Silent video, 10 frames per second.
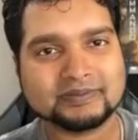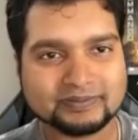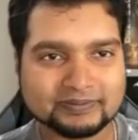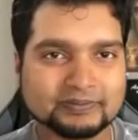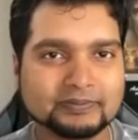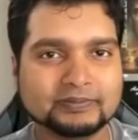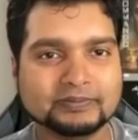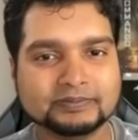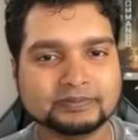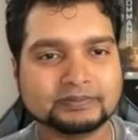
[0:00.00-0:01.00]

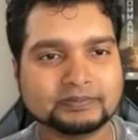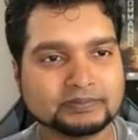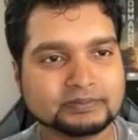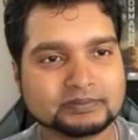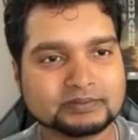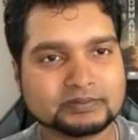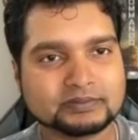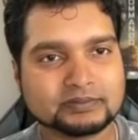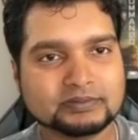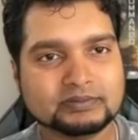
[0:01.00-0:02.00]

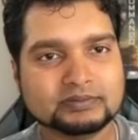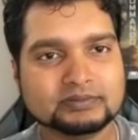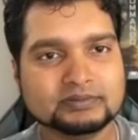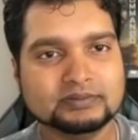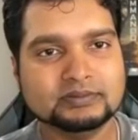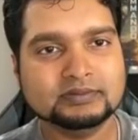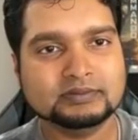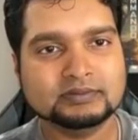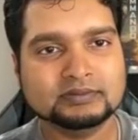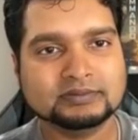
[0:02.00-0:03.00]

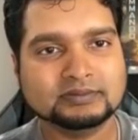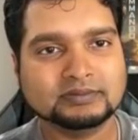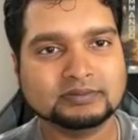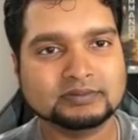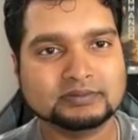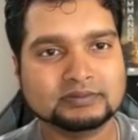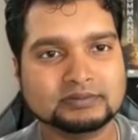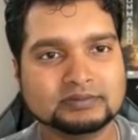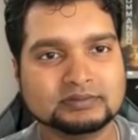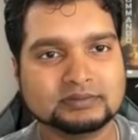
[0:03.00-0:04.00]

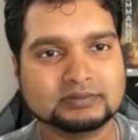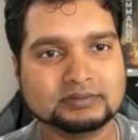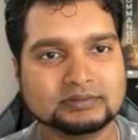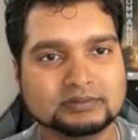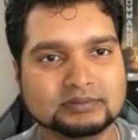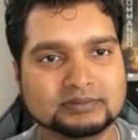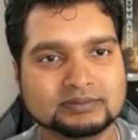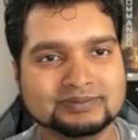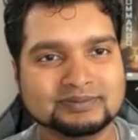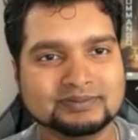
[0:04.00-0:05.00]

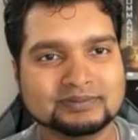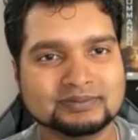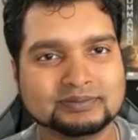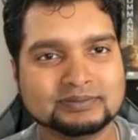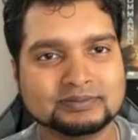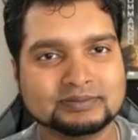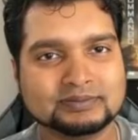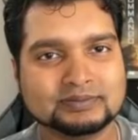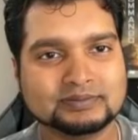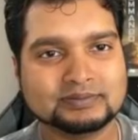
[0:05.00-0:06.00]

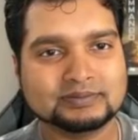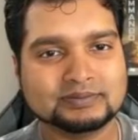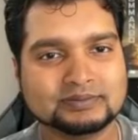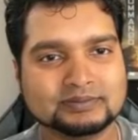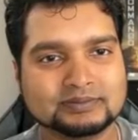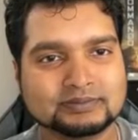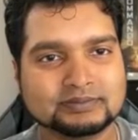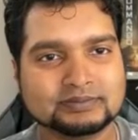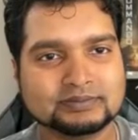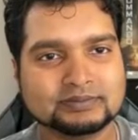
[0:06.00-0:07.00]

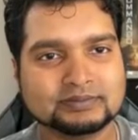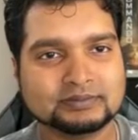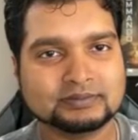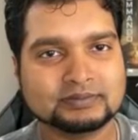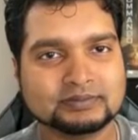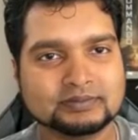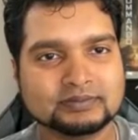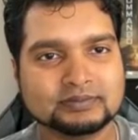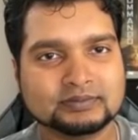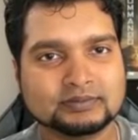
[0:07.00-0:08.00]
(not speaking)